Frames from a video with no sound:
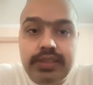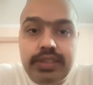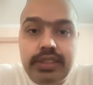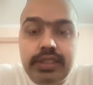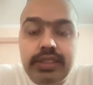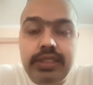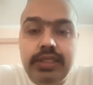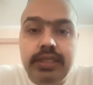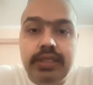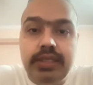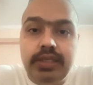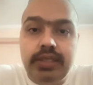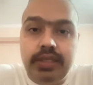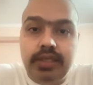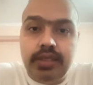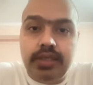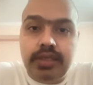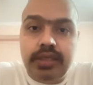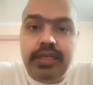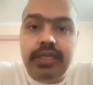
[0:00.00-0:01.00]
GE in
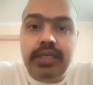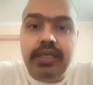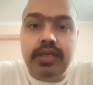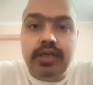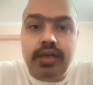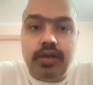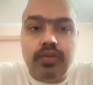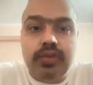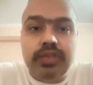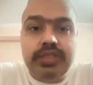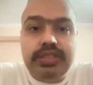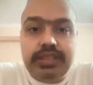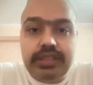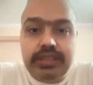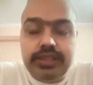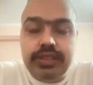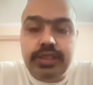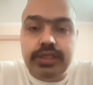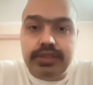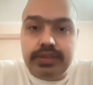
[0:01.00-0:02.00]
and around the
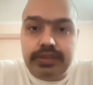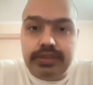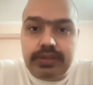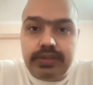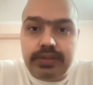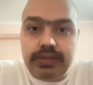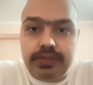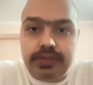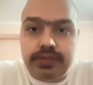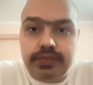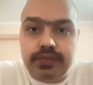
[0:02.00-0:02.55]
GE junction, sir.